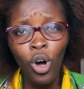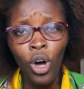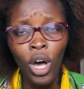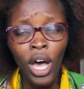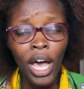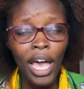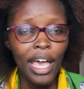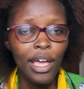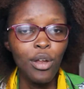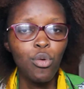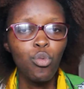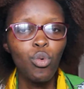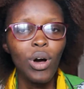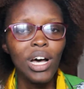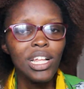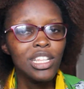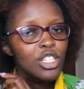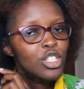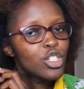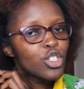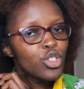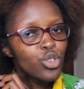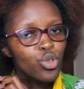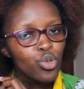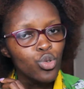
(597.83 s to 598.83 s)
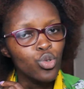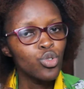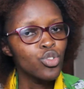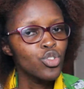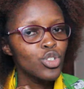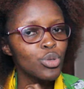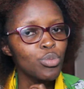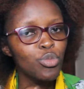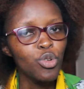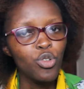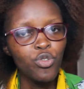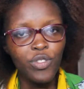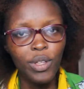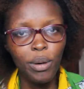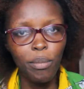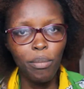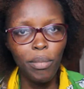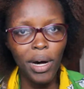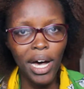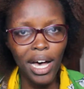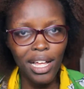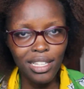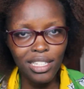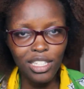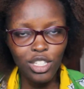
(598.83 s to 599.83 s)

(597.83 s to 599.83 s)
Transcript: and once you remove the buns,